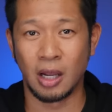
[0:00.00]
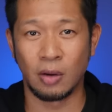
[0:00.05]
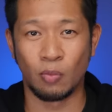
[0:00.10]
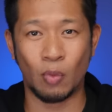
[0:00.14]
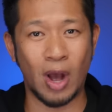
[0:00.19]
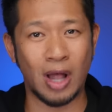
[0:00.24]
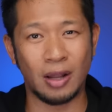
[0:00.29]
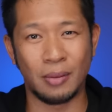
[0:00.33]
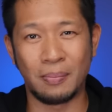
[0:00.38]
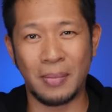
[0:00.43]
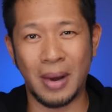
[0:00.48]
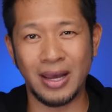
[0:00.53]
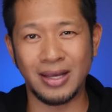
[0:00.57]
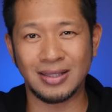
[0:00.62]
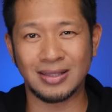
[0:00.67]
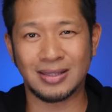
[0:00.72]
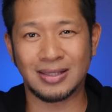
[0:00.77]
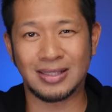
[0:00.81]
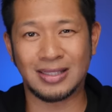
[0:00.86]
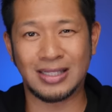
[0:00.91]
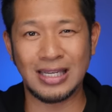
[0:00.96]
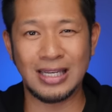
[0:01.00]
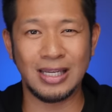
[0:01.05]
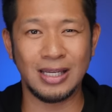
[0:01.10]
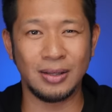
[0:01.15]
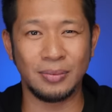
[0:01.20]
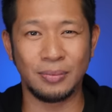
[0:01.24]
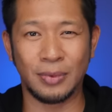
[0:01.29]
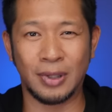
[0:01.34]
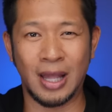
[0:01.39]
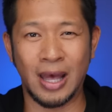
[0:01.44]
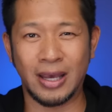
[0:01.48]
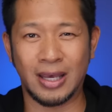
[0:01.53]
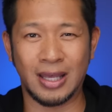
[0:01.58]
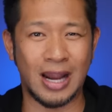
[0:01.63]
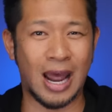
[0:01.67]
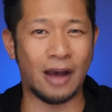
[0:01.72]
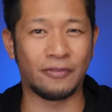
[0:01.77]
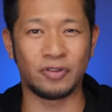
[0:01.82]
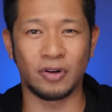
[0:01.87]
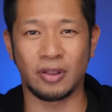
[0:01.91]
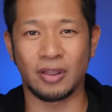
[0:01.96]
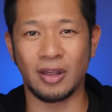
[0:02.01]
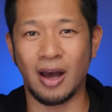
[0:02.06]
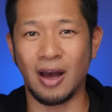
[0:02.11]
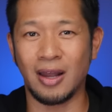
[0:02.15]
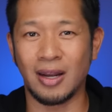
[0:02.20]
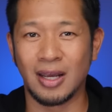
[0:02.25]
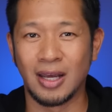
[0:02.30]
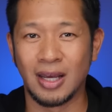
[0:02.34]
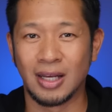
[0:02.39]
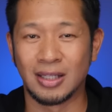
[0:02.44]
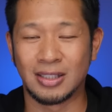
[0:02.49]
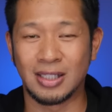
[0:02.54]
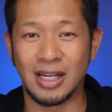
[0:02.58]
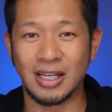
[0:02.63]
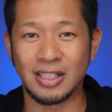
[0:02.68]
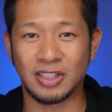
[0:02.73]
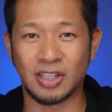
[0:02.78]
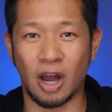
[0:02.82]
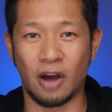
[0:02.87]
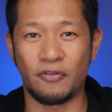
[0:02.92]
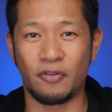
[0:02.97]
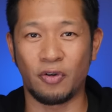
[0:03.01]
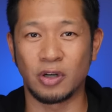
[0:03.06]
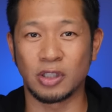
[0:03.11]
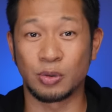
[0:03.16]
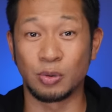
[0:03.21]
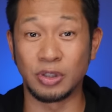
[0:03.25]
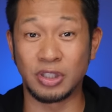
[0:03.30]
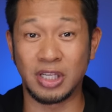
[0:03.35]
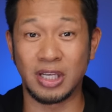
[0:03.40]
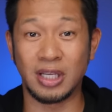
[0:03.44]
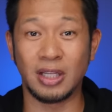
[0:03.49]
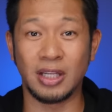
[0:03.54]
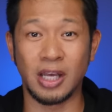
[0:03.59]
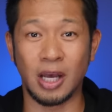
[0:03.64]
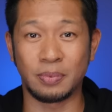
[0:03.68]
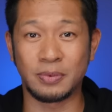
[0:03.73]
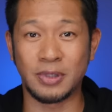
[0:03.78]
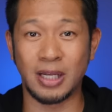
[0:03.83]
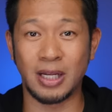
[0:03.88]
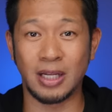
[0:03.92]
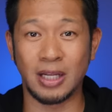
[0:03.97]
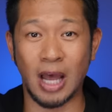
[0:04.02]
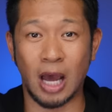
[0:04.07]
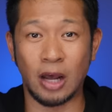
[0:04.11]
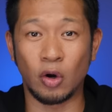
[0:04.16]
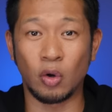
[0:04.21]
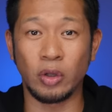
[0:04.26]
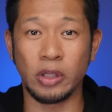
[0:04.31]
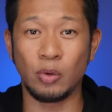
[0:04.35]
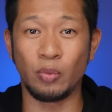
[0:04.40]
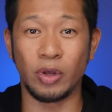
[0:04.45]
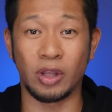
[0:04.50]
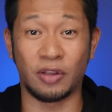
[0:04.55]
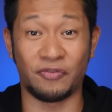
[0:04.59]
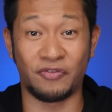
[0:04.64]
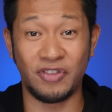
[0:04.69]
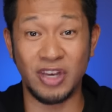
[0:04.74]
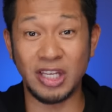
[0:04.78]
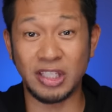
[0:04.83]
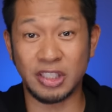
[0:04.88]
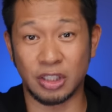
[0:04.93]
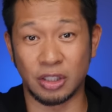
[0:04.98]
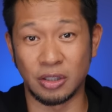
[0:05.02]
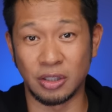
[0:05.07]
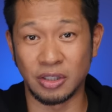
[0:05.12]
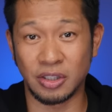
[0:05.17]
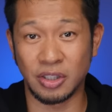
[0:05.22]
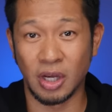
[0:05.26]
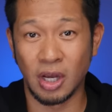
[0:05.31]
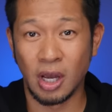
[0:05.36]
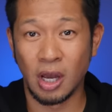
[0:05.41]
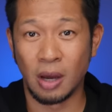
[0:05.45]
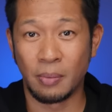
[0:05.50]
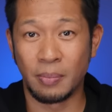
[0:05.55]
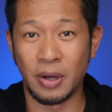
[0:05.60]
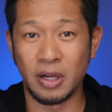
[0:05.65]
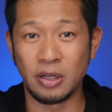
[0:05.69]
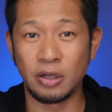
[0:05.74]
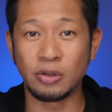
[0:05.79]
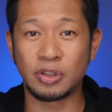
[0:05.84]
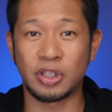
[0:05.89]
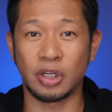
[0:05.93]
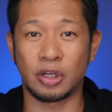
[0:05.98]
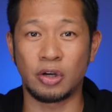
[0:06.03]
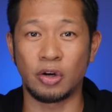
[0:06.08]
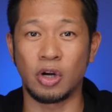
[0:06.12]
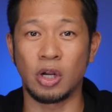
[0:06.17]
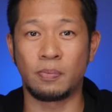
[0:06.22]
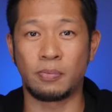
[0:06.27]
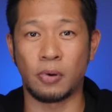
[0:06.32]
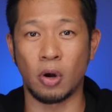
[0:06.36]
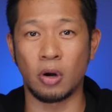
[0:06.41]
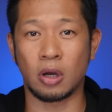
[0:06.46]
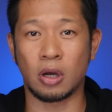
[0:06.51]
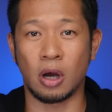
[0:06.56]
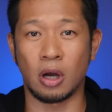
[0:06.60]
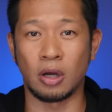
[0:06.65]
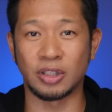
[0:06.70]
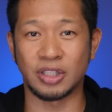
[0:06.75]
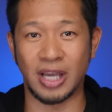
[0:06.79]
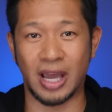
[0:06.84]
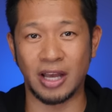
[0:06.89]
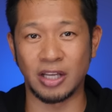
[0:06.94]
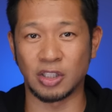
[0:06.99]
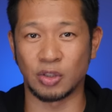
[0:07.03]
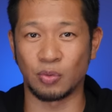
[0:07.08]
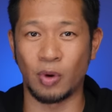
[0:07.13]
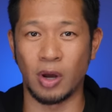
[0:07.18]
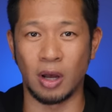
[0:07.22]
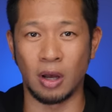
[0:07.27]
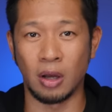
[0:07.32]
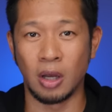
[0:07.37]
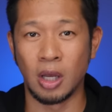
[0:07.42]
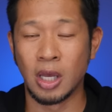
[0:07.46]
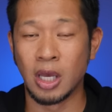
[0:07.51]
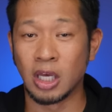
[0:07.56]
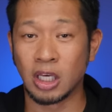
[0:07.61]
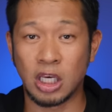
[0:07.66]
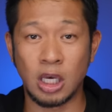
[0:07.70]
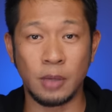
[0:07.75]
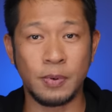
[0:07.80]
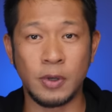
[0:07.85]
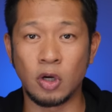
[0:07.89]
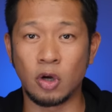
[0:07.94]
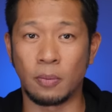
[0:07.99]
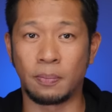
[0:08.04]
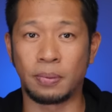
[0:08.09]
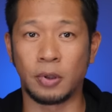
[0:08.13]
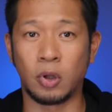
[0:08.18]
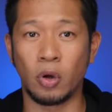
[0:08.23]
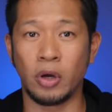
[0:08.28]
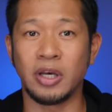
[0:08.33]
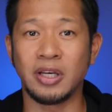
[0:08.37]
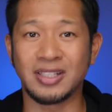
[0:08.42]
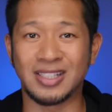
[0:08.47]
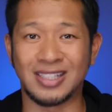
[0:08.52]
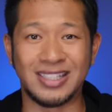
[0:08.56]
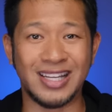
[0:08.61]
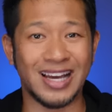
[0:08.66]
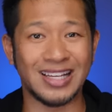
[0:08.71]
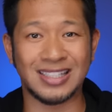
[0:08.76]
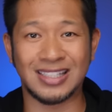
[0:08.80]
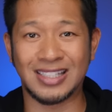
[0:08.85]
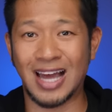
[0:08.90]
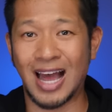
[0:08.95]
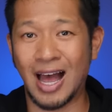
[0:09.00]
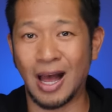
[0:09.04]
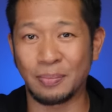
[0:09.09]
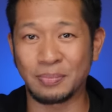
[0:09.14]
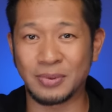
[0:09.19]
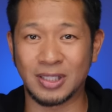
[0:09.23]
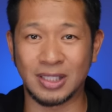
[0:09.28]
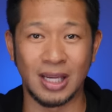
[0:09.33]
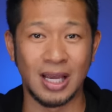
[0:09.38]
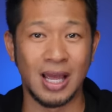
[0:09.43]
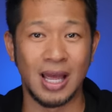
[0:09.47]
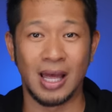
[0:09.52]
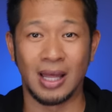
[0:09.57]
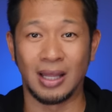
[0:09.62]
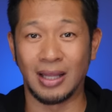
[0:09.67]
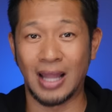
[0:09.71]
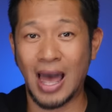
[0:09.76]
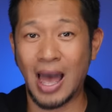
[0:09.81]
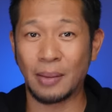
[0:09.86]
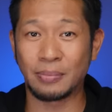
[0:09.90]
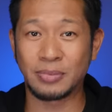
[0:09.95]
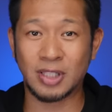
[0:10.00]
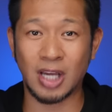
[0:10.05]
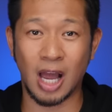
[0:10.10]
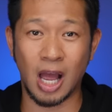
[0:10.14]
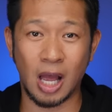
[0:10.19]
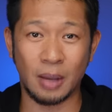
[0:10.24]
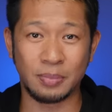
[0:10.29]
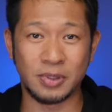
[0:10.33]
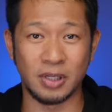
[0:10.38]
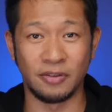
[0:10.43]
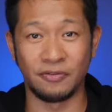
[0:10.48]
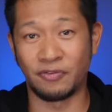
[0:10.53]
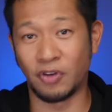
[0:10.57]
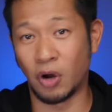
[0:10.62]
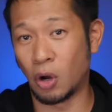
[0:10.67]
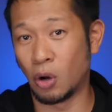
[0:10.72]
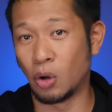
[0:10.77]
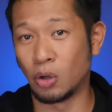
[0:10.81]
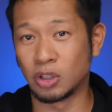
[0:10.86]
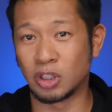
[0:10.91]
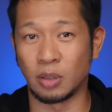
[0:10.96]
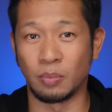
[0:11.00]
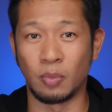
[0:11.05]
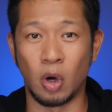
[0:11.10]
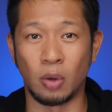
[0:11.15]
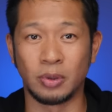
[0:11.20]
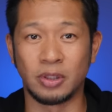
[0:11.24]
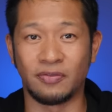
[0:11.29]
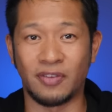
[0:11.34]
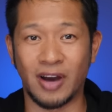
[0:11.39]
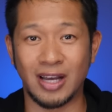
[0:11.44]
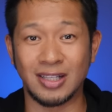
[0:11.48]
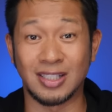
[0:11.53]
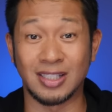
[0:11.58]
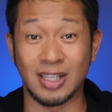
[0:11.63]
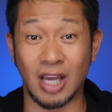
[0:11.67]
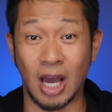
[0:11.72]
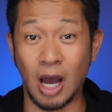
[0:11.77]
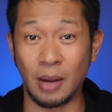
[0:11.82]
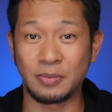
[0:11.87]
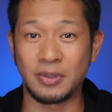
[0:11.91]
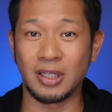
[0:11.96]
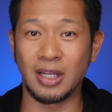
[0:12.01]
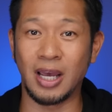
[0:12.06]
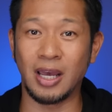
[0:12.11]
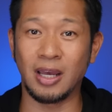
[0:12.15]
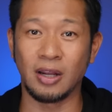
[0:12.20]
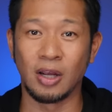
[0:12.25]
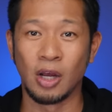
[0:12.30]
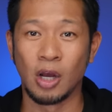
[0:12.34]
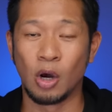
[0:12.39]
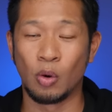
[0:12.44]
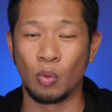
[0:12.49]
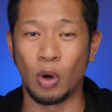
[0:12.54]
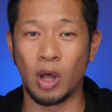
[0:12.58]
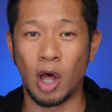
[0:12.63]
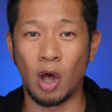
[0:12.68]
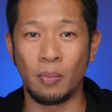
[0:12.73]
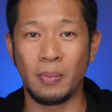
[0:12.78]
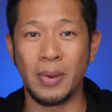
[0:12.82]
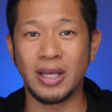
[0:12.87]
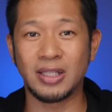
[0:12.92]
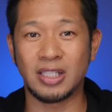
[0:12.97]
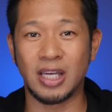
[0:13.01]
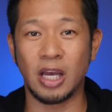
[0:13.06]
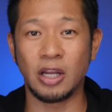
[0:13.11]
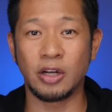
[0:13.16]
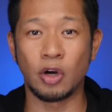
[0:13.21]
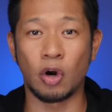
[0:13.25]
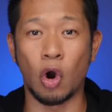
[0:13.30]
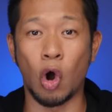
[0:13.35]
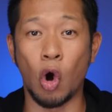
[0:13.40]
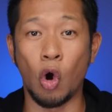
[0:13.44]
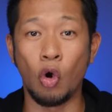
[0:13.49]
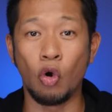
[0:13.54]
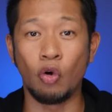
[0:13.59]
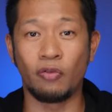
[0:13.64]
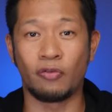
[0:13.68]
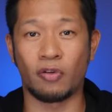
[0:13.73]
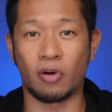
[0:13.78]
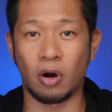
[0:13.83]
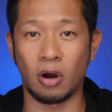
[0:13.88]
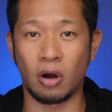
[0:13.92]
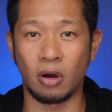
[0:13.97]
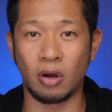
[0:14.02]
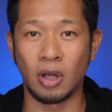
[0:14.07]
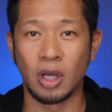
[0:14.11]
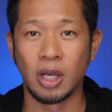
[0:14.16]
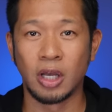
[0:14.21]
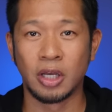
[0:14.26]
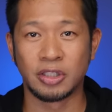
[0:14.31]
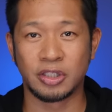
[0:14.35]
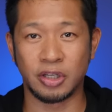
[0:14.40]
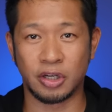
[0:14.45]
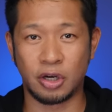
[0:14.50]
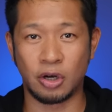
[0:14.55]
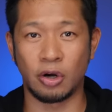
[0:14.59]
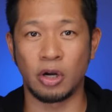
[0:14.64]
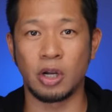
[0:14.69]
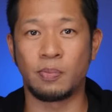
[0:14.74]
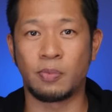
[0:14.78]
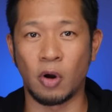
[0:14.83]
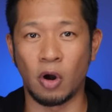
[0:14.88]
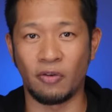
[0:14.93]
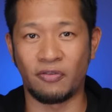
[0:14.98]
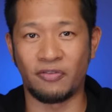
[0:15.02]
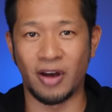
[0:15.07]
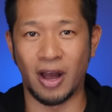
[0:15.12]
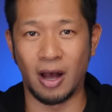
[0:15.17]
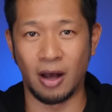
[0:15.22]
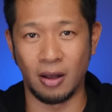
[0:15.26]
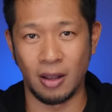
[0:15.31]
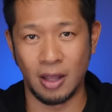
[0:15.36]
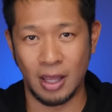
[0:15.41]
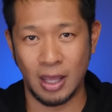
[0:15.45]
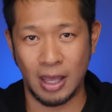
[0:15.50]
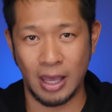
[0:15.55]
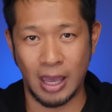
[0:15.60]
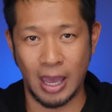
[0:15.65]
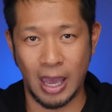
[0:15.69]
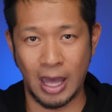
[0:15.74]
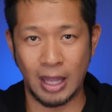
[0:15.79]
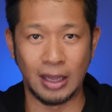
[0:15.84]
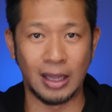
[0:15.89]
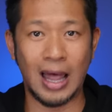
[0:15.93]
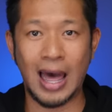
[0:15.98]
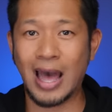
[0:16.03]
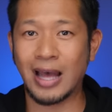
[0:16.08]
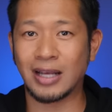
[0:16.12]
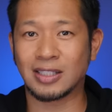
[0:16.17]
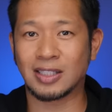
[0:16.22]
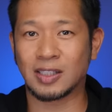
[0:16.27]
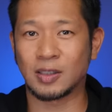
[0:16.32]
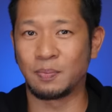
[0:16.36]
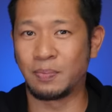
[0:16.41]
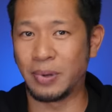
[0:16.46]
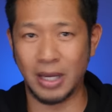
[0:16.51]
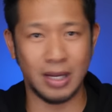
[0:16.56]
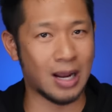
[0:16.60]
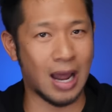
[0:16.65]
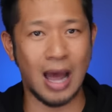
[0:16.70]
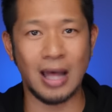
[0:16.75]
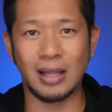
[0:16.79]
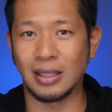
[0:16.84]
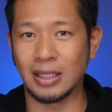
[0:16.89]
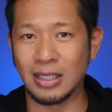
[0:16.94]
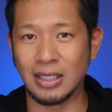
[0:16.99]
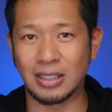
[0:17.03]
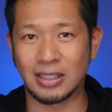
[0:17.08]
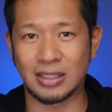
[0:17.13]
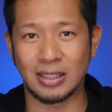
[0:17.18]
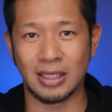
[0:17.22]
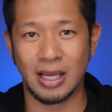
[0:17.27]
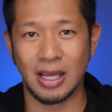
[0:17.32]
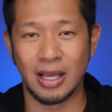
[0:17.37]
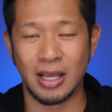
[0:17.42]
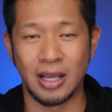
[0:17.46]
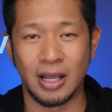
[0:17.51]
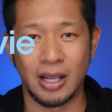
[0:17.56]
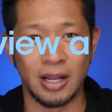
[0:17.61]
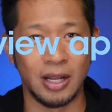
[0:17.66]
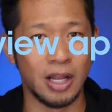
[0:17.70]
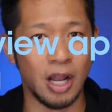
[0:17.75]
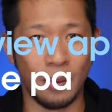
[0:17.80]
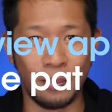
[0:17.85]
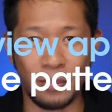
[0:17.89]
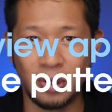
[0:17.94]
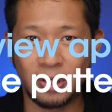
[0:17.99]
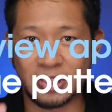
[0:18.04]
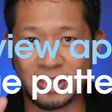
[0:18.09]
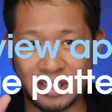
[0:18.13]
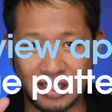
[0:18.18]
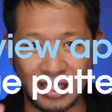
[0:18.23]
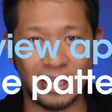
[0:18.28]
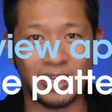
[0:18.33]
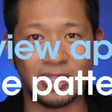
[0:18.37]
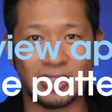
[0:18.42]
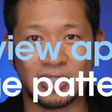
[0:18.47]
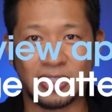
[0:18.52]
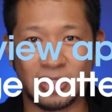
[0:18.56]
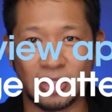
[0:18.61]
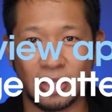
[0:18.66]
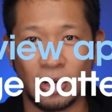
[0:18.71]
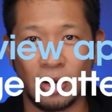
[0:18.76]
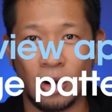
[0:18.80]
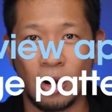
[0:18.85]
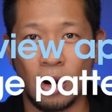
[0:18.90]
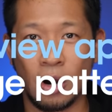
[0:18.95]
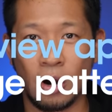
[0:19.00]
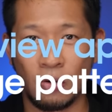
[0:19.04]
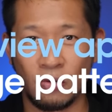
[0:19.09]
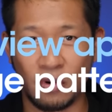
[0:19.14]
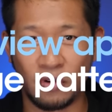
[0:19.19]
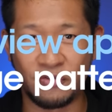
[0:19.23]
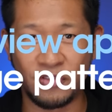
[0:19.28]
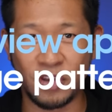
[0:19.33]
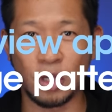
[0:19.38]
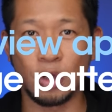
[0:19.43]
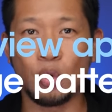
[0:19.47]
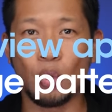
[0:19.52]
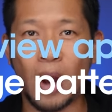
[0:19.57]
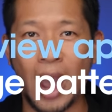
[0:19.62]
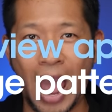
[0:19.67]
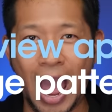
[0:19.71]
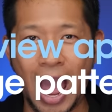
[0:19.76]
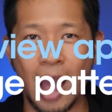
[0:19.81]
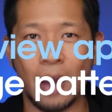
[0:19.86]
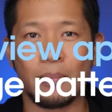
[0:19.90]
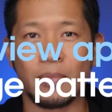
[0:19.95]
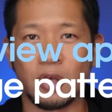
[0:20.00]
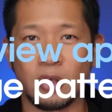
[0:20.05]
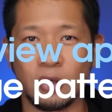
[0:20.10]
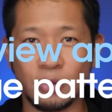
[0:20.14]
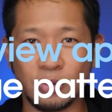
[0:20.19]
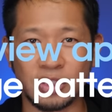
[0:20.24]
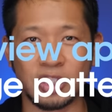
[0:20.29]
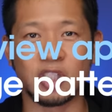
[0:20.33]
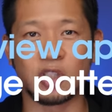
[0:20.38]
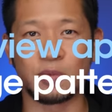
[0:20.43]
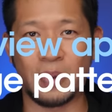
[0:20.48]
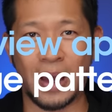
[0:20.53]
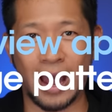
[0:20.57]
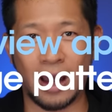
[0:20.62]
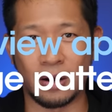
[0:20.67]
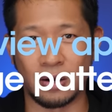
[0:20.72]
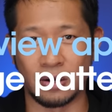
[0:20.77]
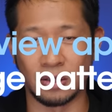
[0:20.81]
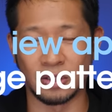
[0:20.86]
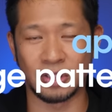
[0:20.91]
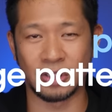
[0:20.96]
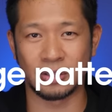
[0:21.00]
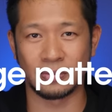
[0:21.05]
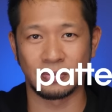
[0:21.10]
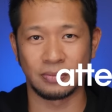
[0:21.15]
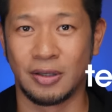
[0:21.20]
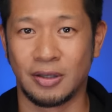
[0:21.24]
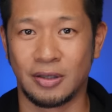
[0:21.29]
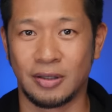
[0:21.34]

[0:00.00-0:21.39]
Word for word: While it might seem like an afterthought, today's software is routinely updated not only with features, but new security protocols as well. Keeping your employees' desktops, laptops, and phones and mobile devices up to date will help maintain your overall security profile. And last but not least, number 6, review app usage patterns.